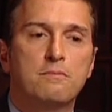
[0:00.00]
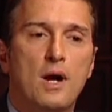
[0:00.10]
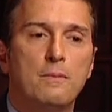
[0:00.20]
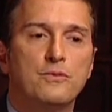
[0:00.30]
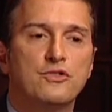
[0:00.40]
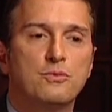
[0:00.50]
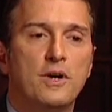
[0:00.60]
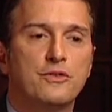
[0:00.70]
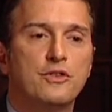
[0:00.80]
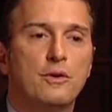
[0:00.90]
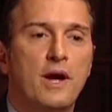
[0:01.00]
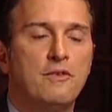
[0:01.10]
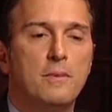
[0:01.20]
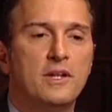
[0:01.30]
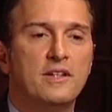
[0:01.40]
of problems as well too.
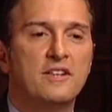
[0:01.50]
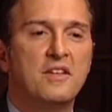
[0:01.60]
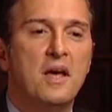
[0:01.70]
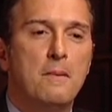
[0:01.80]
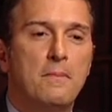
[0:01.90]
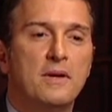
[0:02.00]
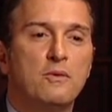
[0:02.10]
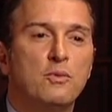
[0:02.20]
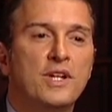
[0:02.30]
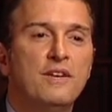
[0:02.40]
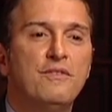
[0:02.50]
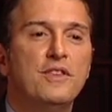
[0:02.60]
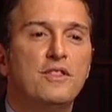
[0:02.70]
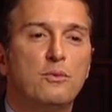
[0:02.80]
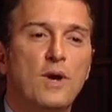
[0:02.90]
Everybody does. But
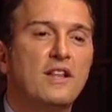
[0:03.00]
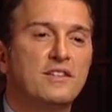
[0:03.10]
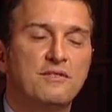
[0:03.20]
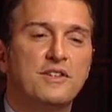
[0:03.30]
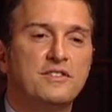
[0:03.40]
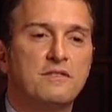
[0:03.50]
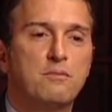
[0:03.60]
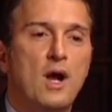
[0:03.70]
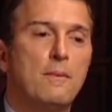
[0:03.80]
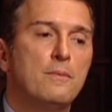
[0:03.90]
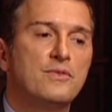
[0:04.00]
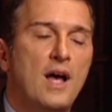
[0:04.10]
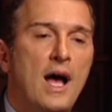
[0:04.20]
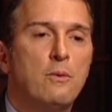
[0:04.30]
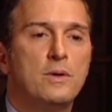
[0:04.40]
given the relative list of problems,
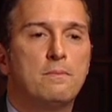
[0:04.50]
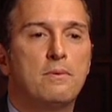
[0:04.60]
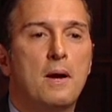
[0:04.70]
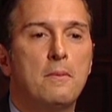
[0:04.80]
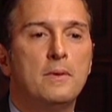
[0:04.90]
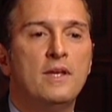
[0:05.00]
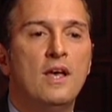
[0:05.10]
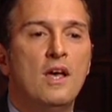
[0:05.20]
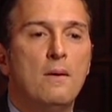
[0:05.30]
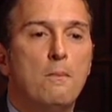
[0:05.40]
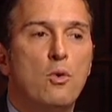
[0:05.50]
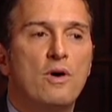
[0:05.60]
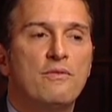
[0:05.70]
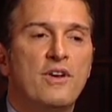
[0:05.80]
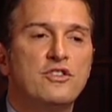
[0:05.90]
I would probably
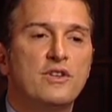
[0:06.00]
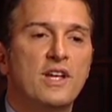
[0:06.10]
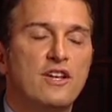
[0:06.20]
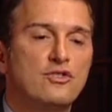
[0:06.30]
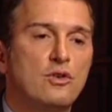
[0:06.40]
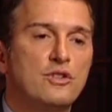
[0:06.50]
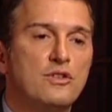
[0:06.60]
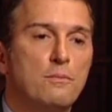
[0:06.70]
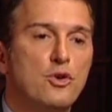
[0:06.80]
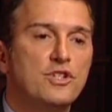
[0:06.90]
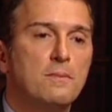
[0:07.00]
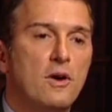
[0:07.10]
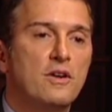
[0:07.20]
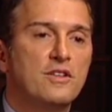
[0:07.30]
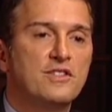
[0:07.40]
more venture guests towards emerging
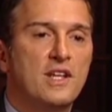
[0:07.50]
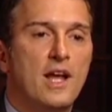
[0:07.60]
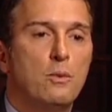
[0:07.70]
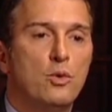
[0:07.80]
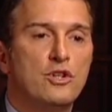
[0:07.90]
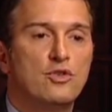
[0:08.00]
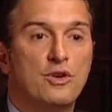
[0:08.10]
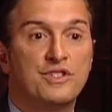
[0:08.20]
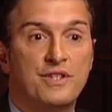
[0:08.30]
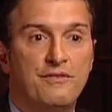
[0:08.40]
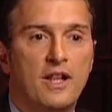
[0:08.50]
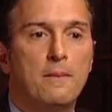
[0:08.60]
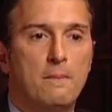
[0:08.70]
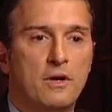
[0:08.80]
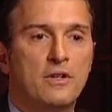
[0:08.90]
markets than I would towards
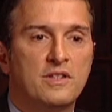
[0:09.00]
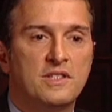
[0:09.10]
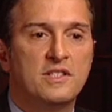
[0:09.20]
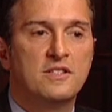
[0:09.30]
developed markets at